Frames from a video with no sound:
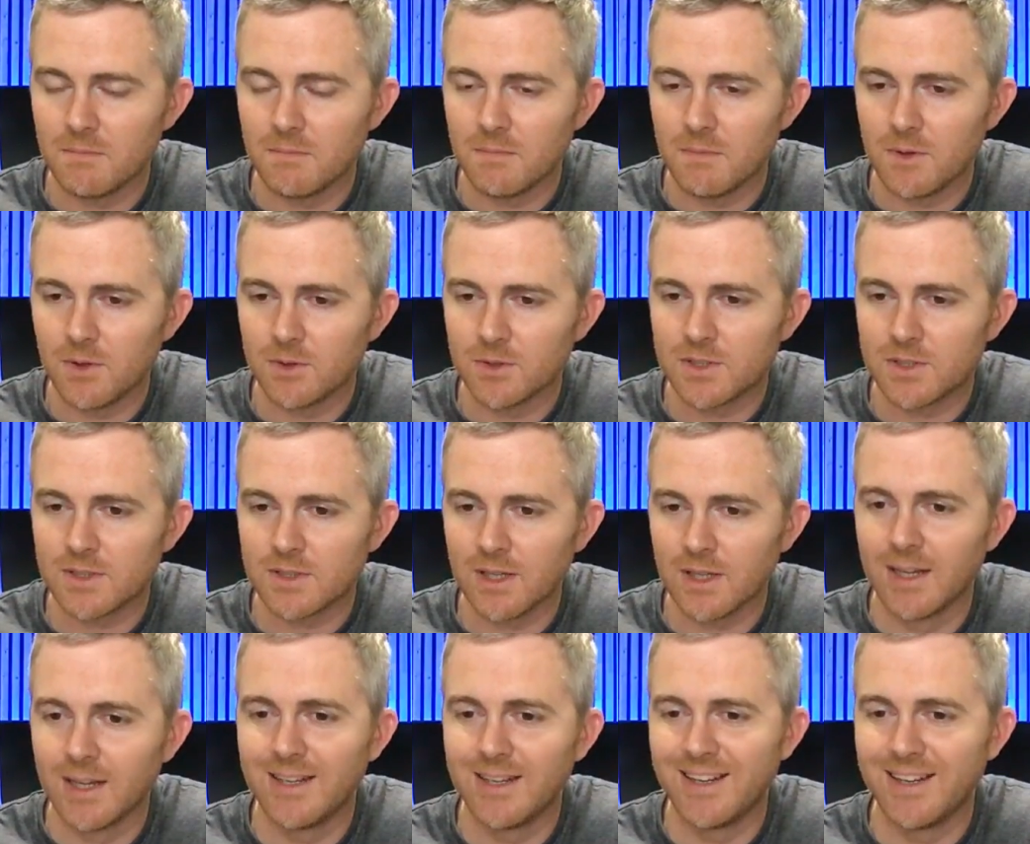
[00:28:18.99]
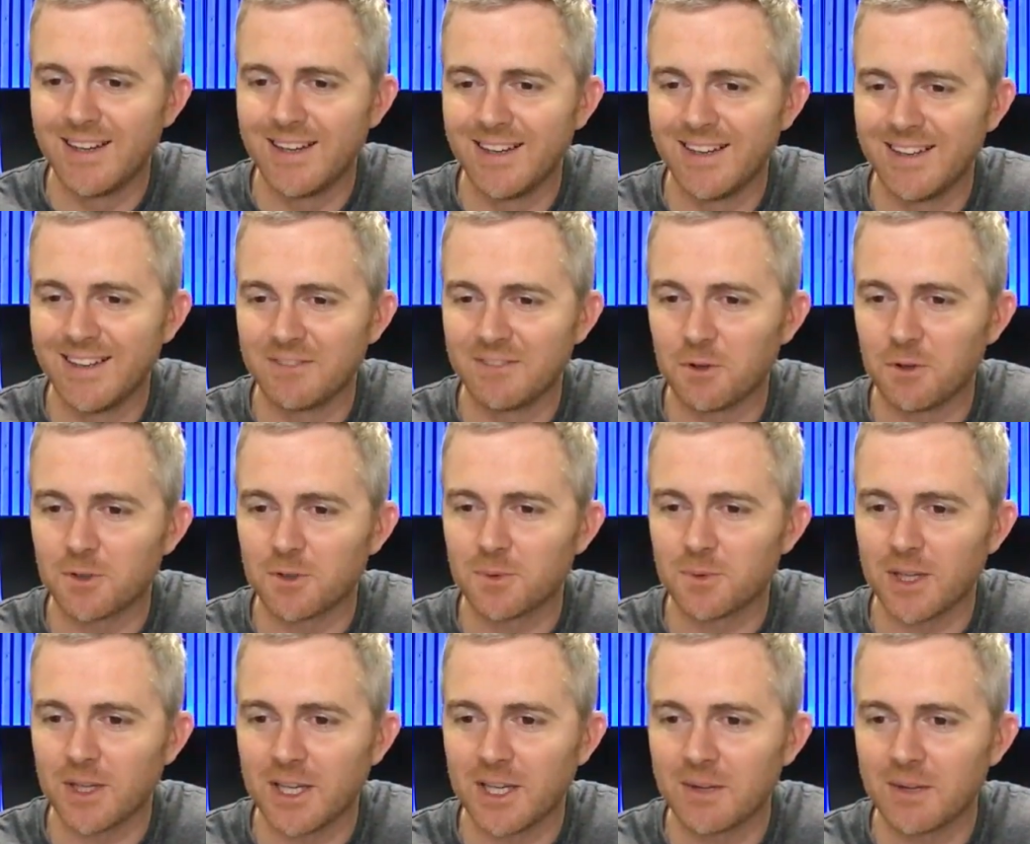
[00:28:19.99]
Most
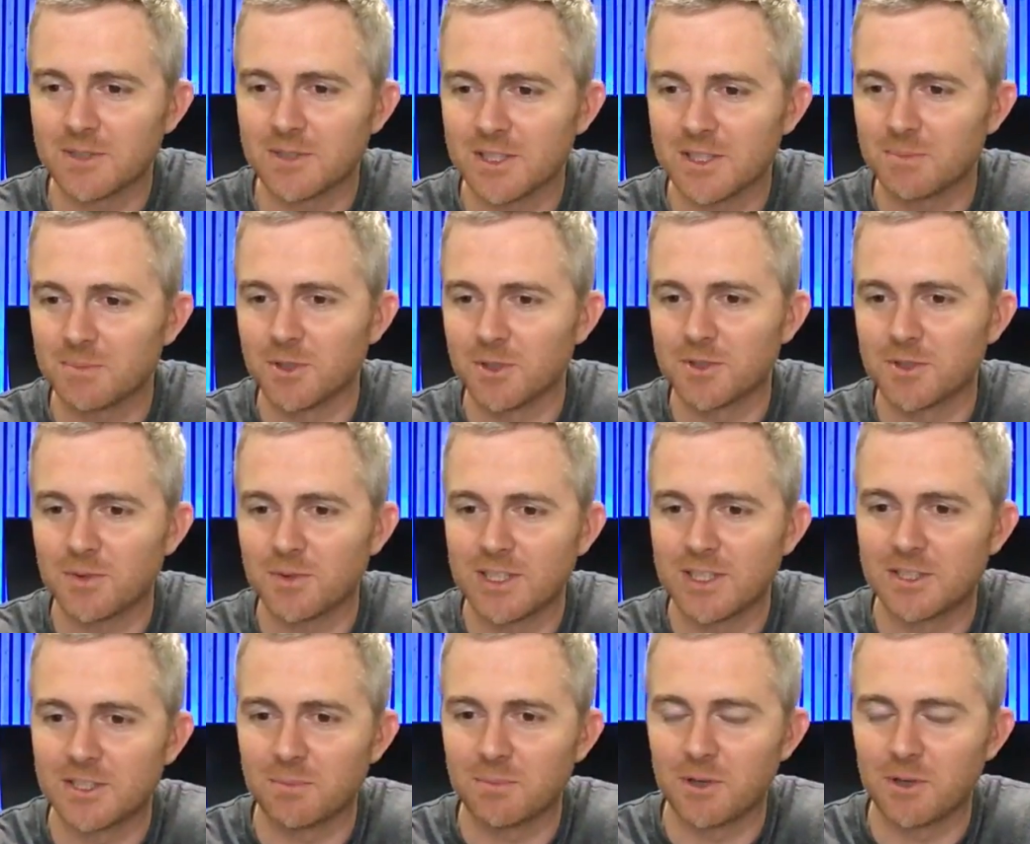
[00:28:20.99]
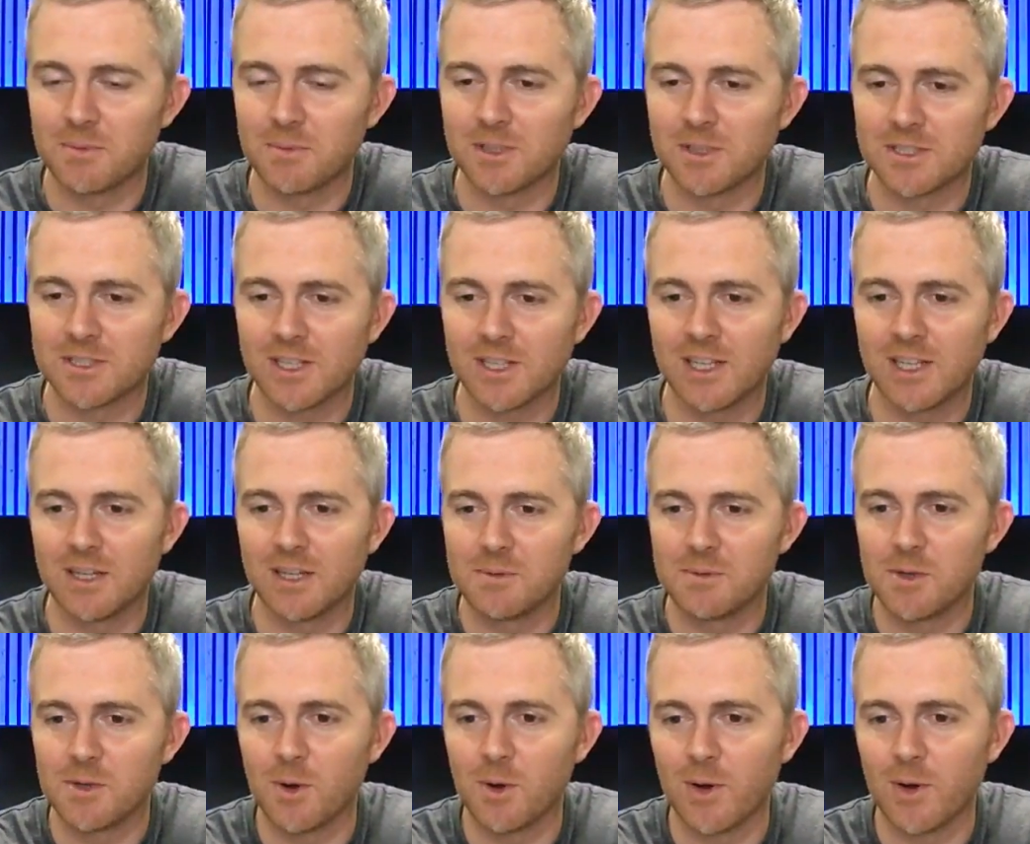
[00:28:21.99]
Volkswagen Gamer says most threads are pretty much A
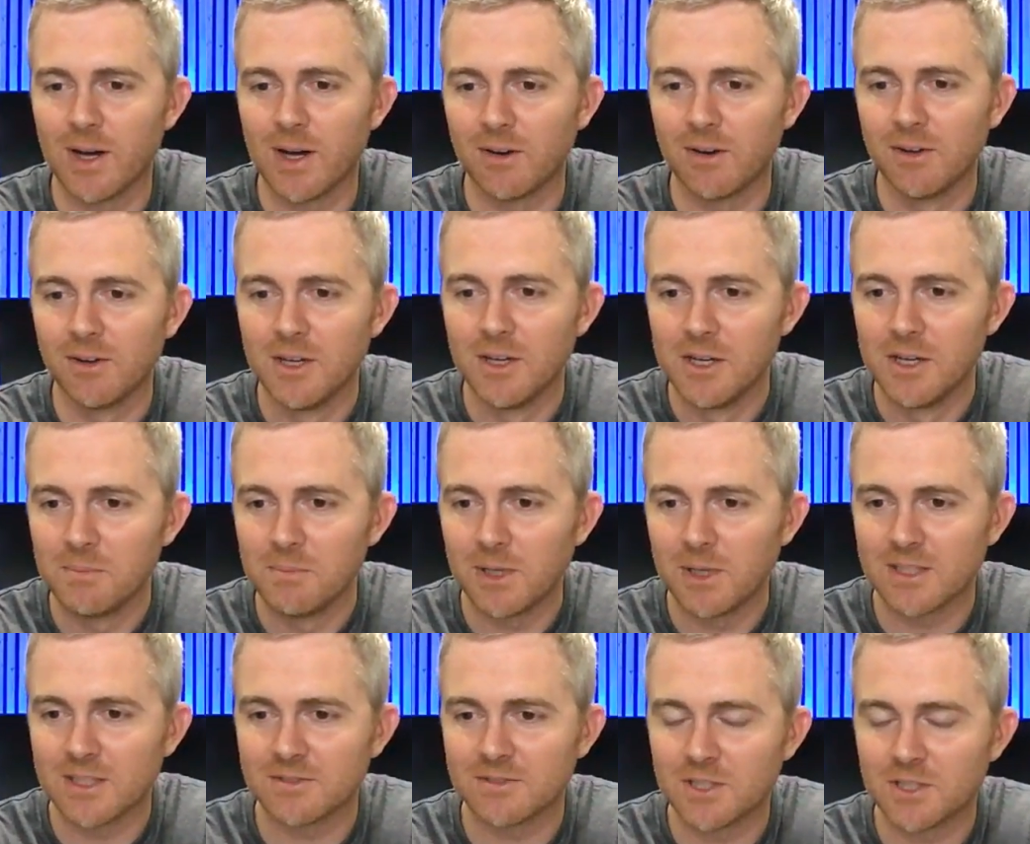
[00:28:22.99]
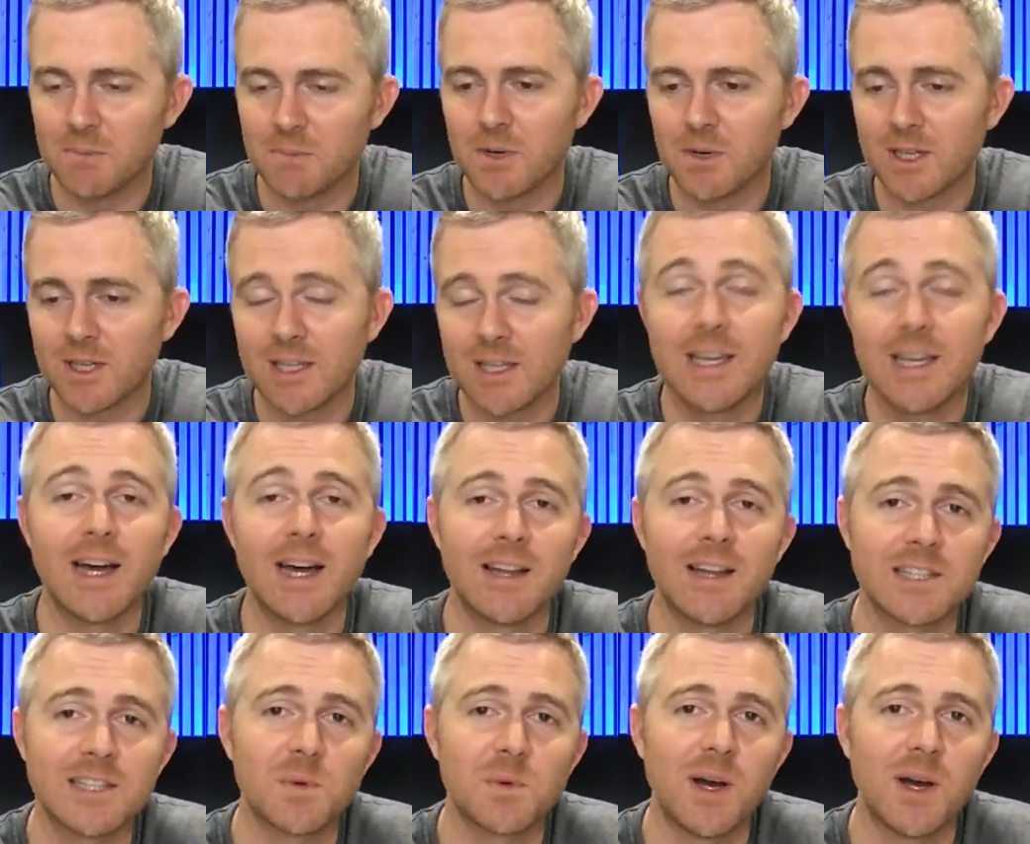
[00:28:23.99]
W O L because of Chumbucket. Yeah,
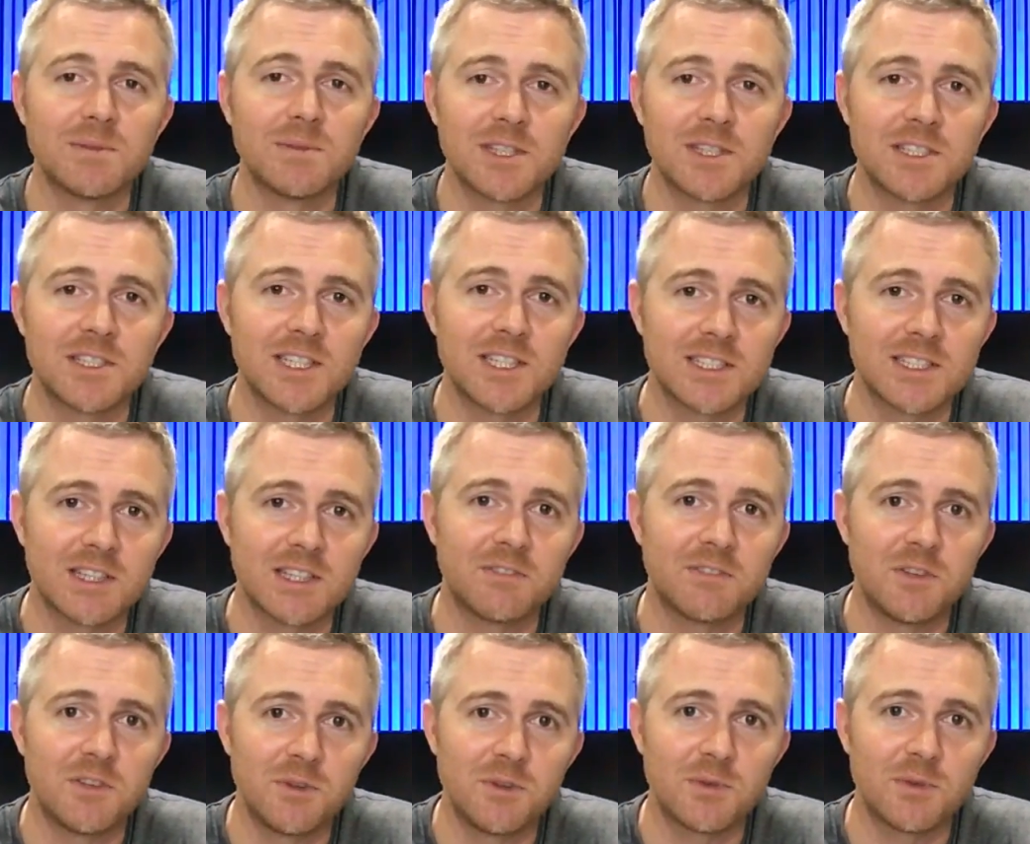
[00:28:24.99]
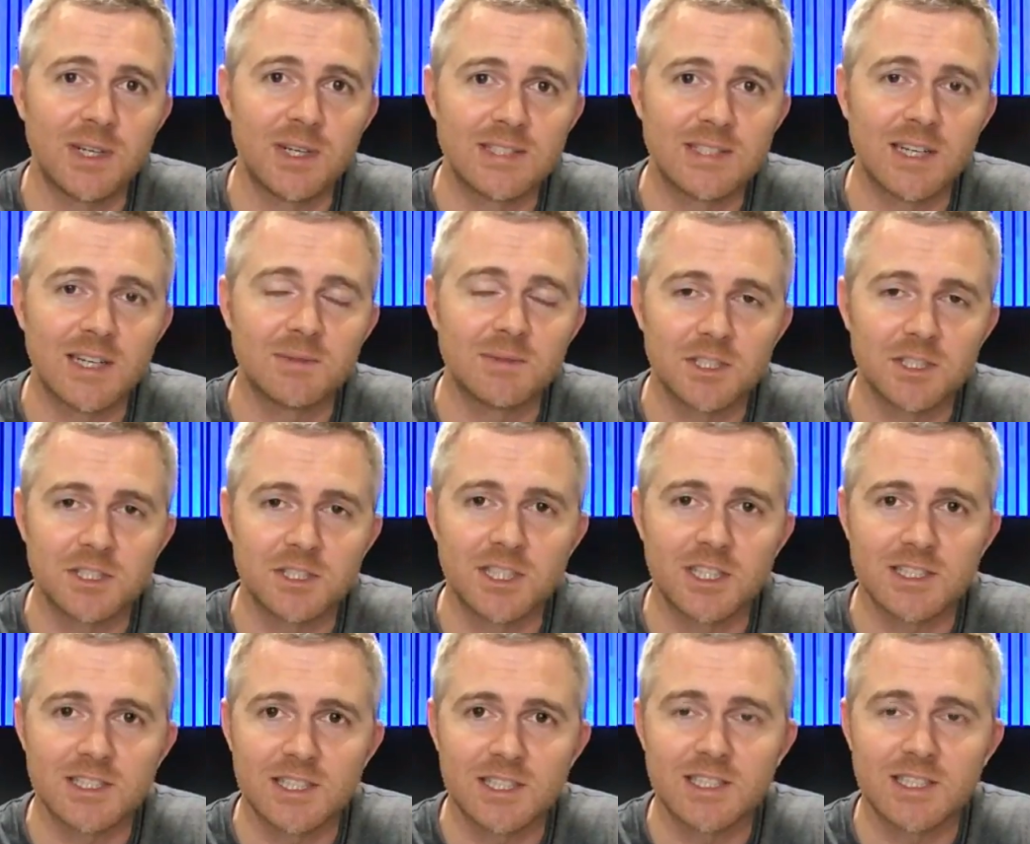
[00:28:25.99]
that's why I'm suggesting the few threads that I'm
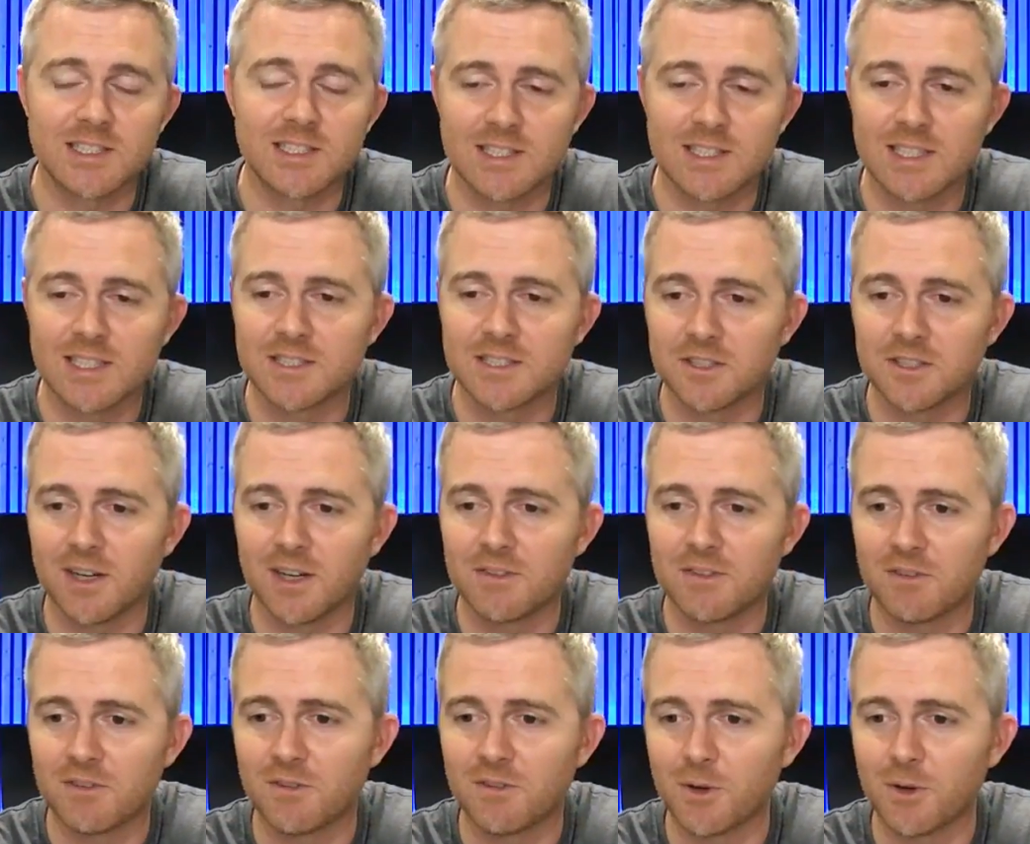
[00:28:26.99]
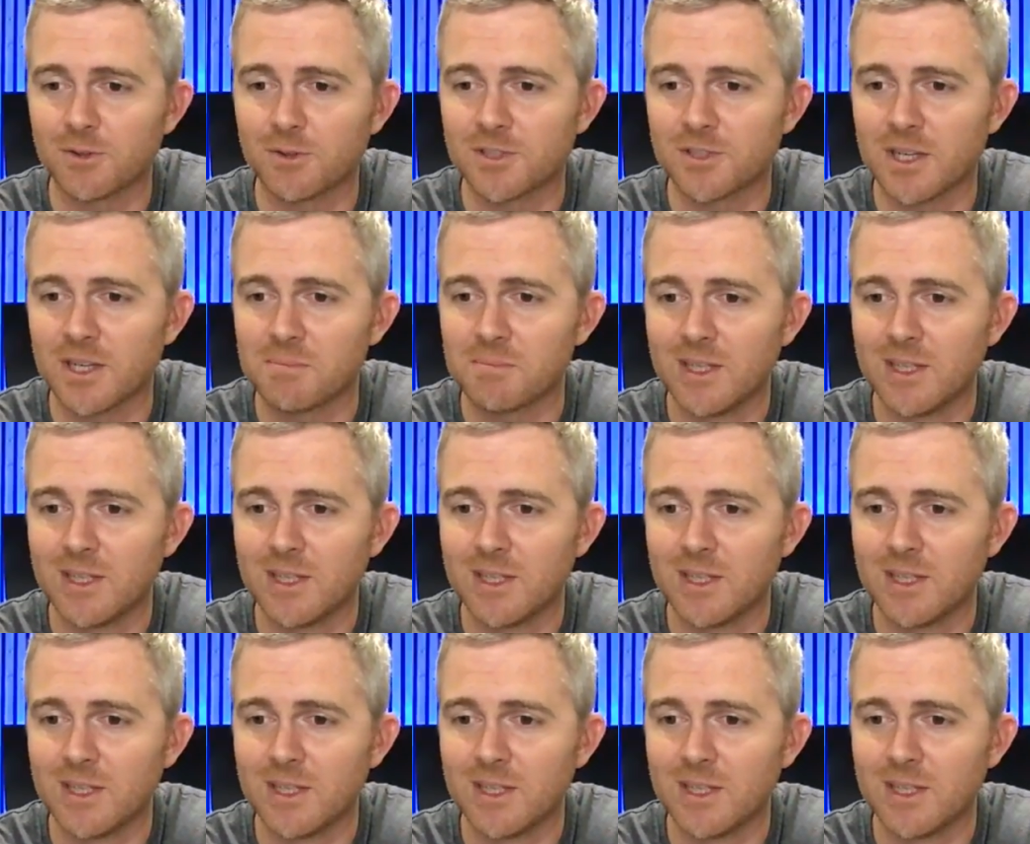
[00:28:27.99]
suggesting, because they still have their photos up.